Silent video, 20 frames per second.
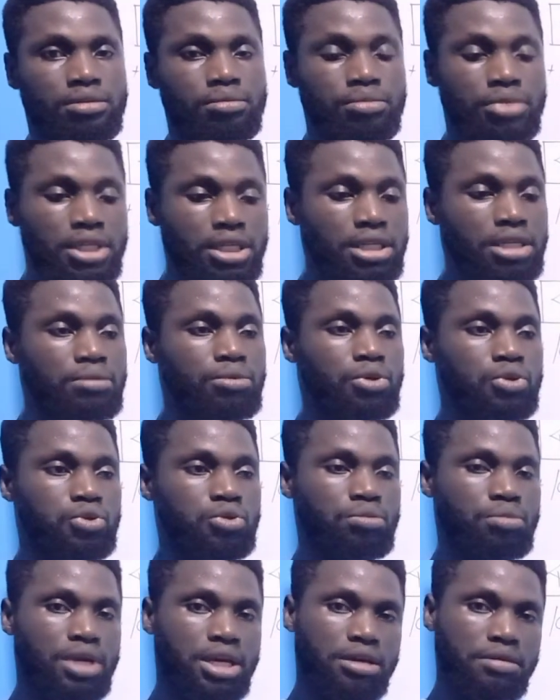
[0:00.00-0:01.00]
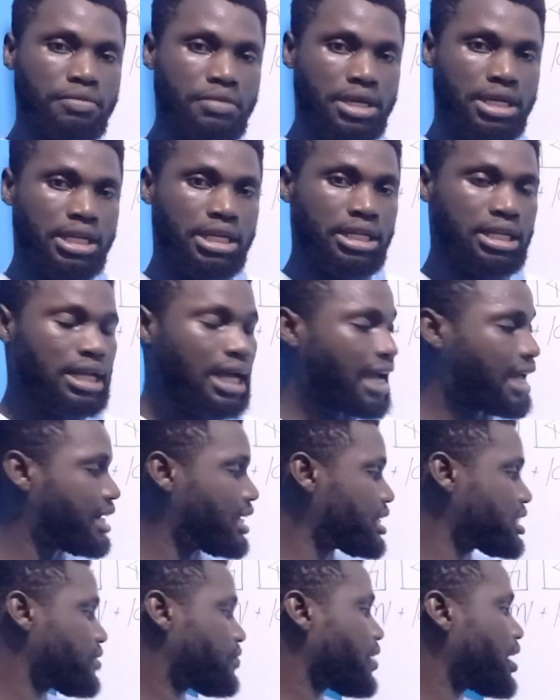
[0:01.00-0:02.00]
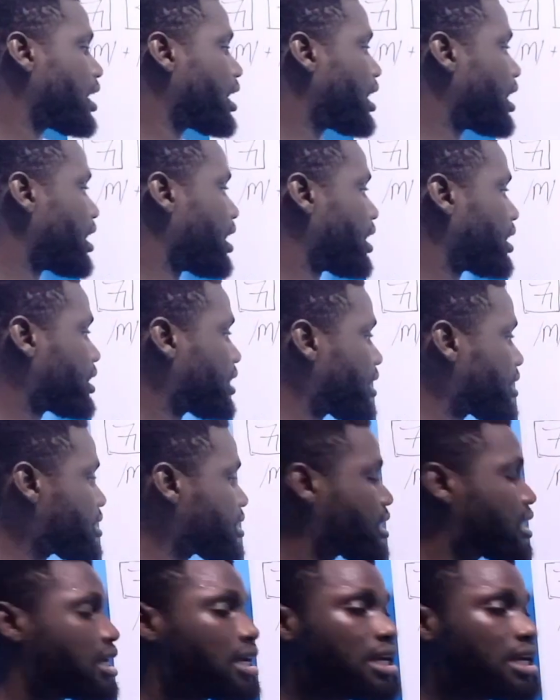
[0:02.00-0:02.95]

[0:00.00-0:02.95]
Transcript: Being able to make meaning, identify characters